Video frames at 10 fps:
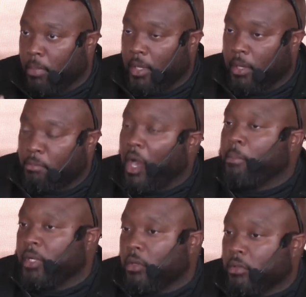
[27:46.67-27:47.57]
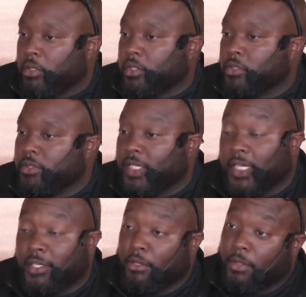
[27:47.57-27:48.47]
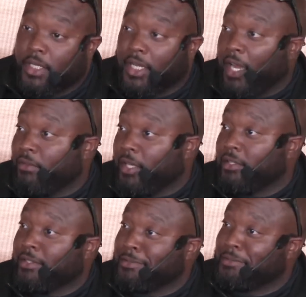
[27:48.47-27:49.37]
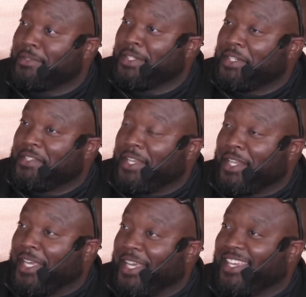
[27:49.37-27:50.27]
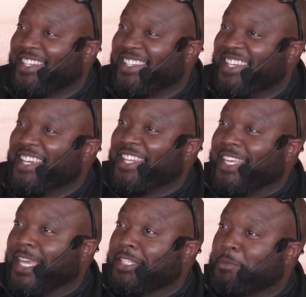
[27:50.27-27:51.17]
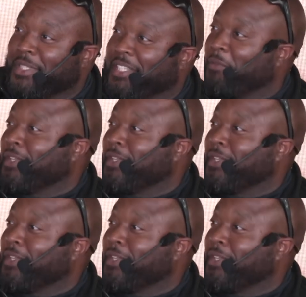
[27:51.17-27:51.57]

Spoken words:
property owners who say, you know what, I'd rather. Now they can't specifically